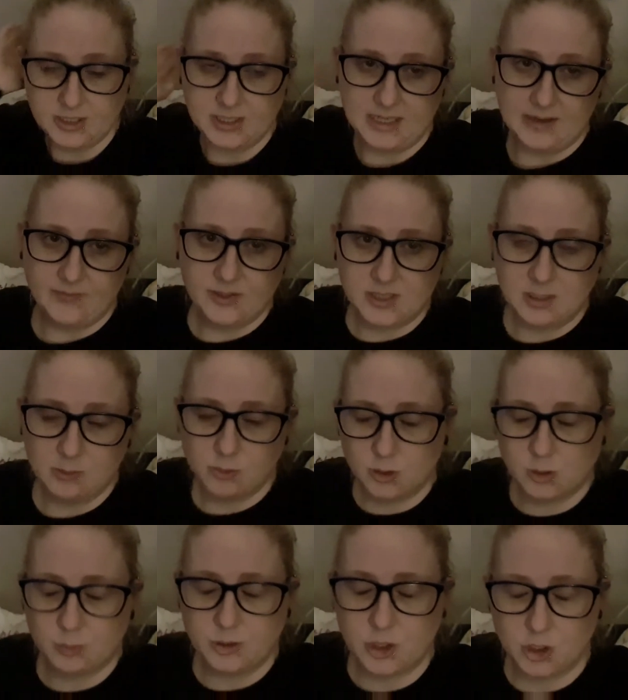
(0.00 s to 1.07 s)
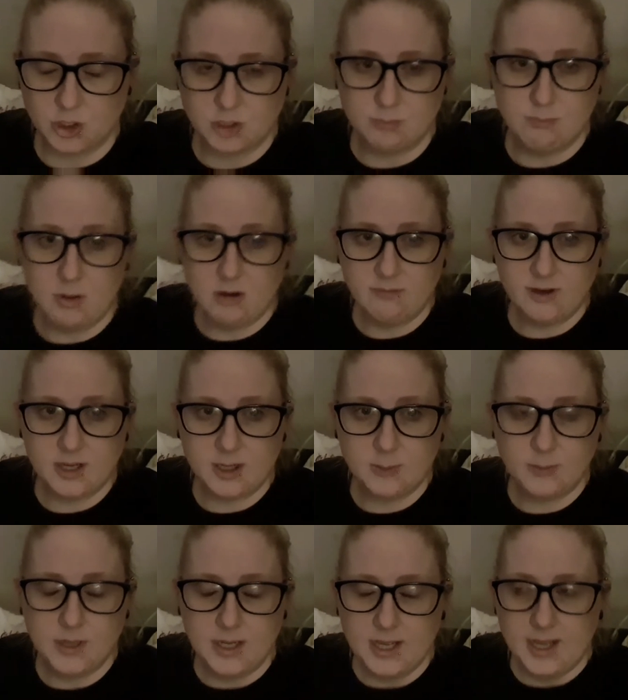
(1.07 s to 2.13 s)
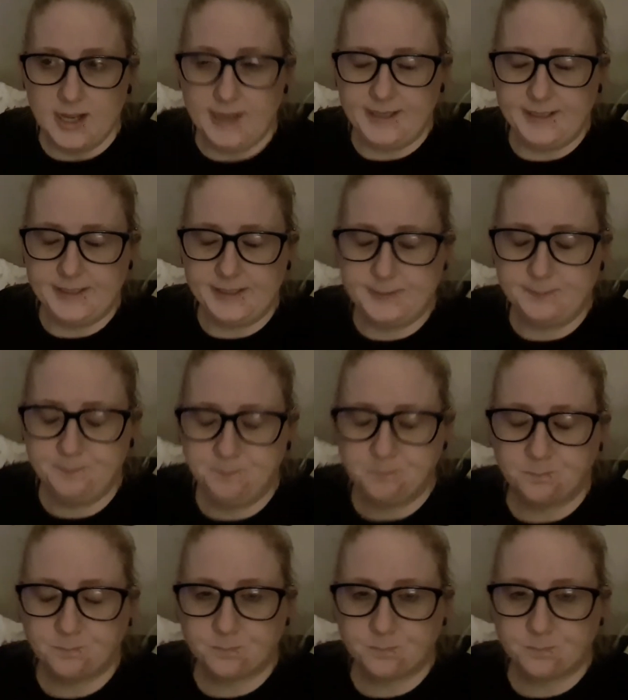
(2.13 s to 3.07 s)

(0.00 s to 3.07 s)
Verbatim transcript: to have the slow cooker switched on tomorrow. Um,